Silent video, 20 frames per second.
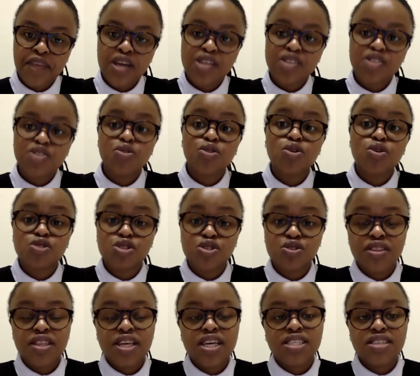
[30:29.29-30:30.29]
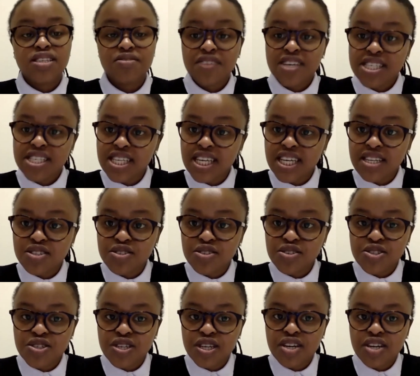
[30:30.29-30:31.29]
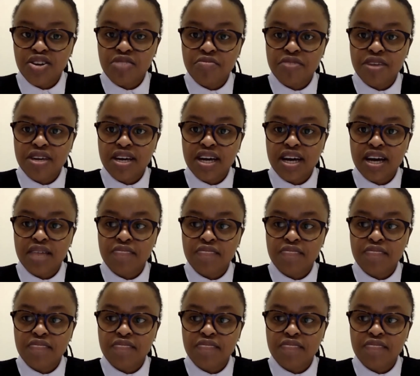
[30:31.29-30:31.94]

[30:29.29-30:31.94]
So those two things, investing in socioeconomic